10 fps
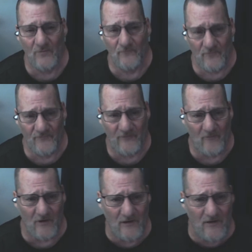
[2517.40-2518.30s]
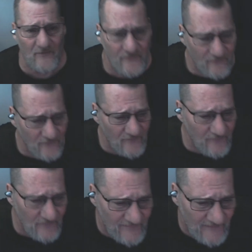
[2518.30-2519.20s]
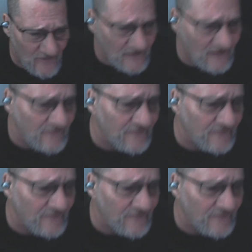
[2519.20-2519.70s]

We'll see where it goes. We'll see where it goes.